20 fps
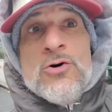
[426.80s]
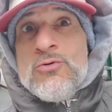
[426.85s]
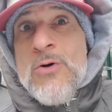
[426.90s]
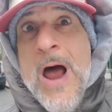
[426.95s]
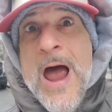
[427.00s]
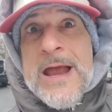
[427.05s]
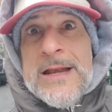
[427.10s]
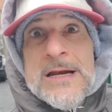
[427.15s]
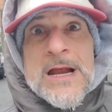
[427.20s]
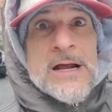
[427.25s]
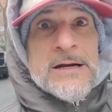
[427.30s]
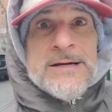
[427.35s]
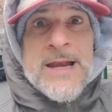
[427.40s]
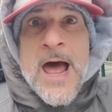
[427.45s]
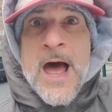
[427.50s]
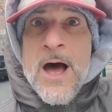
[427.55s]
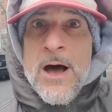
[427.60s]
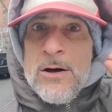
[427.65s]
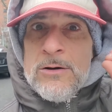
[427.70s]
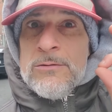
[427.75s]
right
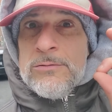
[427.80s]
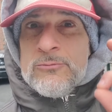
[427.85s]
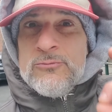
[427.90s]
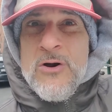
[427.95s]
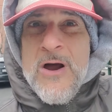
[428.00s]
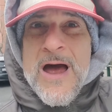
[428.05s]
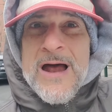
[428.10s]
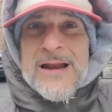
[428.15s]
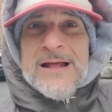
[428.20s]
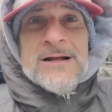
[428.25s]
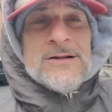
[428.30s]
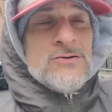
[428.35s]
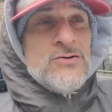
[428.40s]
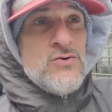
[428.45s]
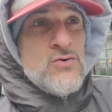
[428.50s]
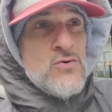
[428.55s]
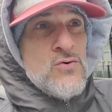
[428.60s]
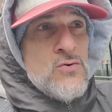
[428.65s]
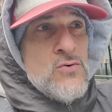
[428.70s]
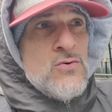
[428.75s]
now.
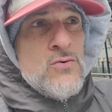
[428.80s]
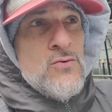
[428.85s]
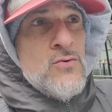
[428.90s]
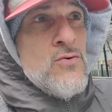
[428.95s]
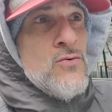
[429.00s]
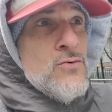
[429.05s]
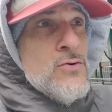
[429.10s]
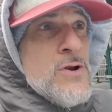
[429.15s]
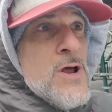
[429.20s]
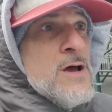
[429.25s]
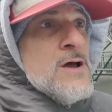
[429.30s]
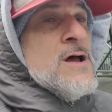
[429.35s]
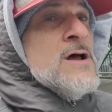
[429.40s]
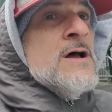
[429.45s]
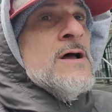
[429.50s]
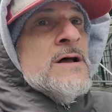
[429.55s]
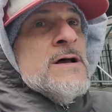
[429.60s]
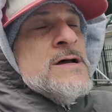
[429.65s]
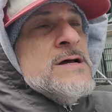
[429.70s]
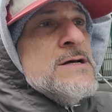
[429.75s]
Gratitude
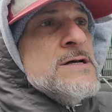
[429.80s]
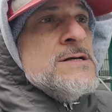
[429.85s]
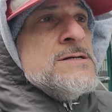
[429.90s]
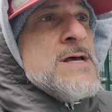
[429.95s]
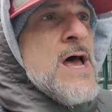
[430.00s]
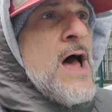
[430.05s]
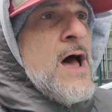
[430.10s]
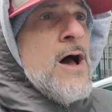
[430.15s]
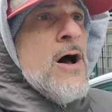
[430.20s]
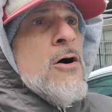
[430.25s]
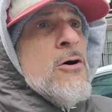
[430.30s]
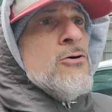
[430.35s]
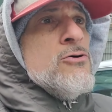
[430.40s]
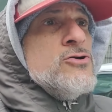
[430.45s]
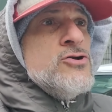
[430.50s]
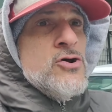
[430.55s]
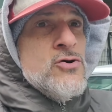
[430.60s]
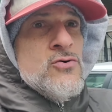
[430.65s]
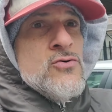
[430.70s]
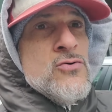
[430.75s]
is how
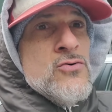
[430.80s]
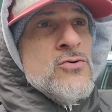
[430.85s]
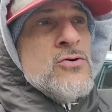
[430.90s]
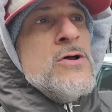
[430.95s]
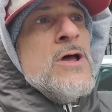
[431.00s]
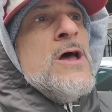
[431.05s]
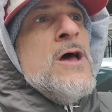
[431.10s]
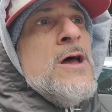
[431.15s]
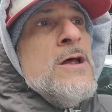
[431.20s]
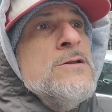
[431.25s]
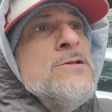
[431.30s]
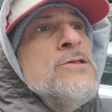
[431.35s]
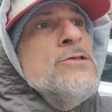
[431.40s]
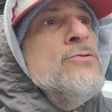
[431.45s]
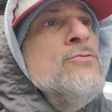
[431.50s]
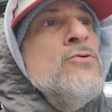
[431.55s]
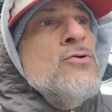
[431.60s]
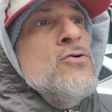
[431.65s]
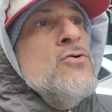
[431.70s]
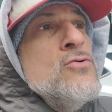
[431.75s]
you get
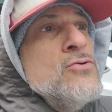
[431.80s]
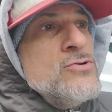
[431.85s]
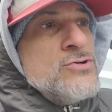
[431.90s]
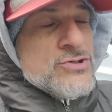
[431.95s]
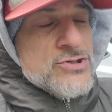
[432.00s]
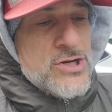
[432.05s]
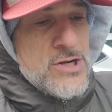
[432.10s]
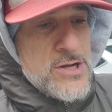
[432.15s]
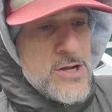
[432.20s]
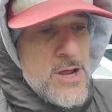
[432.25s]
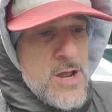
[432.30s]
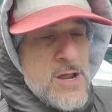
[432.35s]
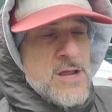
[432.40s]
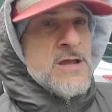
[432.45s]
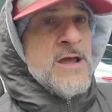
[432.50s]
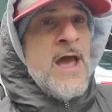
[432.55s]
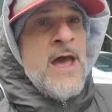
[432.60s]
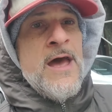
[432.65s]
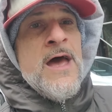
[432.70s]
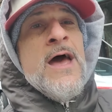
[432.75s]
through
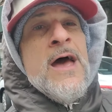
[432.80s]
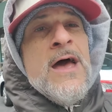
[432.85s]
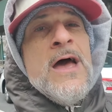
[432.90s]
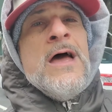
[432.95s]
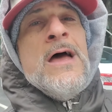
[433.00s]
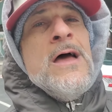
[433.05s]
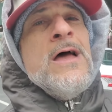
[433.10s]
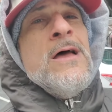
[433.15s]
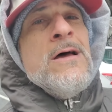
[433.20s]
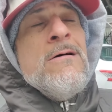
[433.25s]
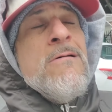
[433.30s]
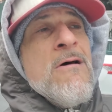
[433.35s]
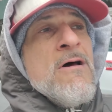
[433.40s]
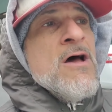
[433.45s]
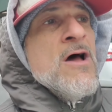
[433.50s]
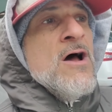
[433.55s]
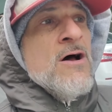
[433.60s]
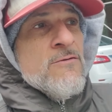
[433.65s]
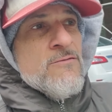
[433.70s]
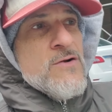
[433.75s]
seeing
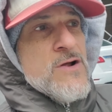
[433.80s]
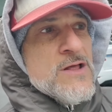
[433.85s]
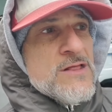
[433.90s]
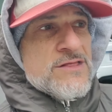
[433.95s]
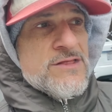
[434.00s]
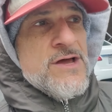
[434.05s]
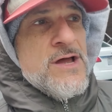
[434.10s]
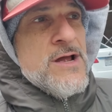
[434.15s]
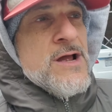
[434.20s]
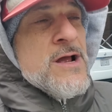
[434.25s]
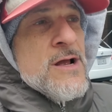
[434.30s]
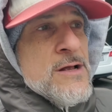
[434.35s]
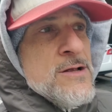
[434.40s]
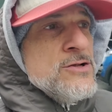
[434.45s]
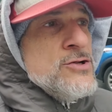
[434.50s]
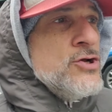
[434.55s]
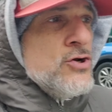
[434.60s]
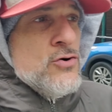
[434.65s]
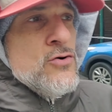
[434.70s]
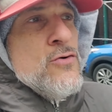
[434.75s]
everything
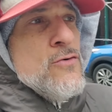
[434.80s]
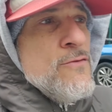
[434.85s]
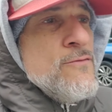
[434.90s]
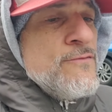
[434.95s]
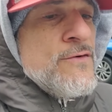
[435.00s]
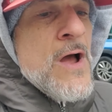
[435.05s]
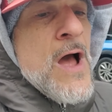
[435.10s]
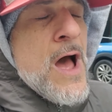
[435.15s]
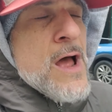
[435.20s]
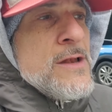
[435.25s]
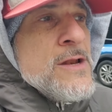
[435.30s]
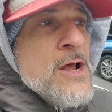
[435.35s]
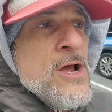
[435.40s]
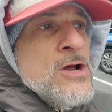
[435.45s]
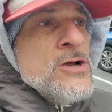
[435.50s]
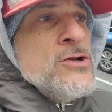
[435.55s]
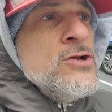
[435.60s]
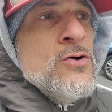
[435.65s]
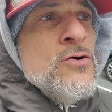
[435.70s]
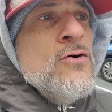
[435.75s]
you've got.
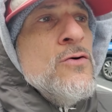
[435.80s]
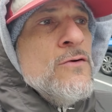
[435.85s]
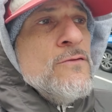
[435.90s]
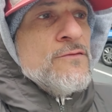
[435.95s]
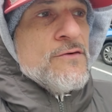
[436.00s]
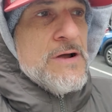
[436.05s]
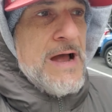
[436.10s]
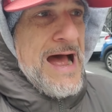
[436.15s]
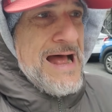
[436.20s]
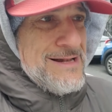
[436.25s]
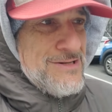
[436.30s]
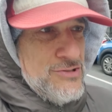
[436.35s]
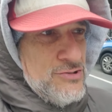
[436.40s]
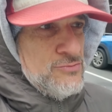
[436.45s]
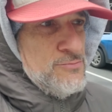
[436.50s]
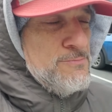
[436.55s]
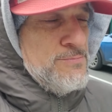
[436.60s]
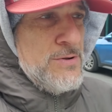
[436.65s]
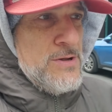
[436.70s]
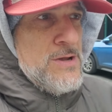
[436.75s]
You've got to
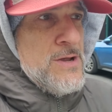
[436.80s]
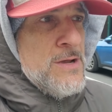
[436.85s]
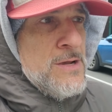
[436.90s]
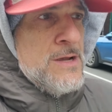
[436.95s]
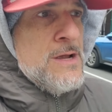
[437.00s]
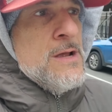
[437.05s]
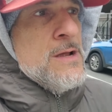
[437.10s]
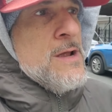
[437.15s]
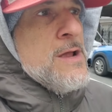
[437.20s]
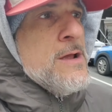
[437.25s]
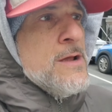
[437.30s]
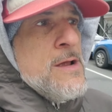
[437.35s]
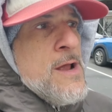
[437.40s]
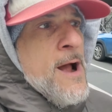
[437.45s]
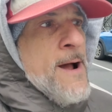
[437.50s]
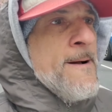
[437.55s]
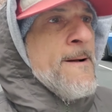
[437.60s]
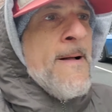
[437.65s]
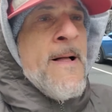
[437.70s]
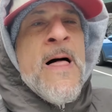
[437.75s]
be
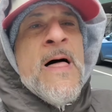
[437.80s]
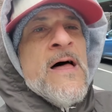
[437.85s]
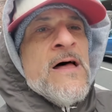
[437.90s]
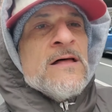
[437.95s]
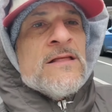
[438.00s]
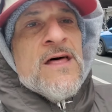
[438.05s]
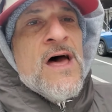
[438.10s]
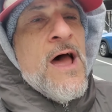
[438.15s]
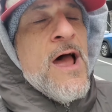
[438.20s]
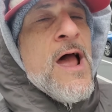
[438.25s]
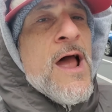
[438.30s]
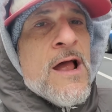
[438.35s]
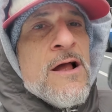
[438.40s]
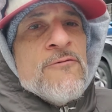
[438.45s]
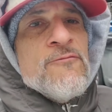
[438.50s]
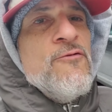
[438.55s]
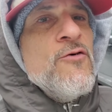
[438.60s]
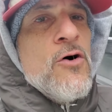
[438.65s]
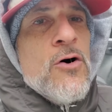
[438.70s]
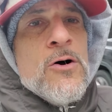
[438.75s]

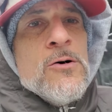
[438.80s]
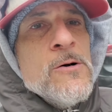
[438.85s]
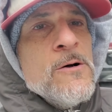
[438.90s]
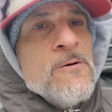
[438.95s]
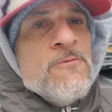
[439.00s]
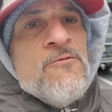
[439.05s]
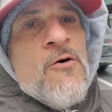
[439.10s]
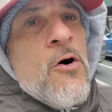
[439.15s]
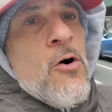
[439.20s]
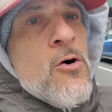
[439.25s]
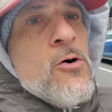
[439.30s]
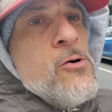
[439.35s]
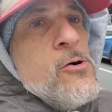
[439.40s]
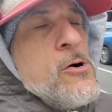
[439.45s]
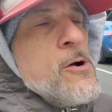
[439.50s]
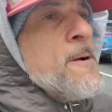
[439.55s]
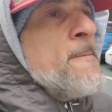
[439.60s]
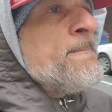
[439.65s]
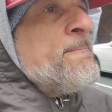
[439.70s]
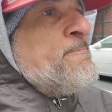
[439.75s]
thankful
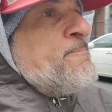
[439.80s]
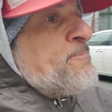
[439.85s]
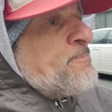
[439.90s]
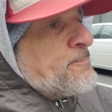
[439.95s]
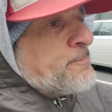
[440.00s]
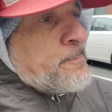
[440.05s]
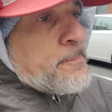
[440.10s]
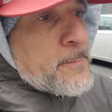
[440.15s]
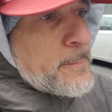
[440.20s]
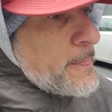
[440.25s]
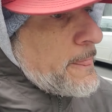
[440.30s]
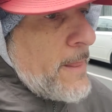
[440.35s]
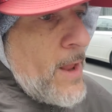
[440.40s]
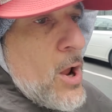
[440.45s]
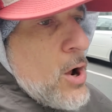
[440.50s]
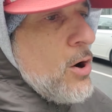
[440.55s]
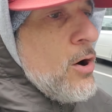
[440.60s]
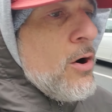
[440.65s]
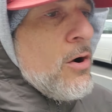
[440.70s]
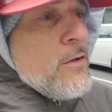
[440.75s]
for
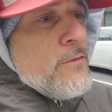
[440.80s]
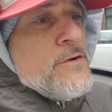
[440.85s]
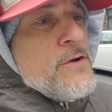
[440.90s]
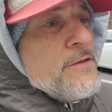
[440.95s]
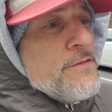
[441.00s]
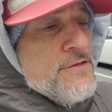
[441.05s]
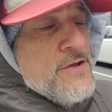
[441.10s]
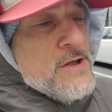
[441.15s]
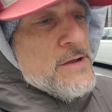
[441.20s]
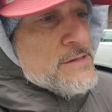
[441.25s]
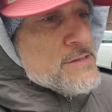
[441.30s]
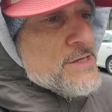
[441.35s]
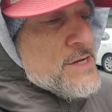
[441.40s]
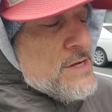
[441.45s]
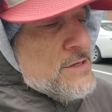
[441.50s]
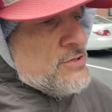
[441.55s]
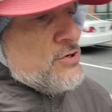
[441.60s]
all the things in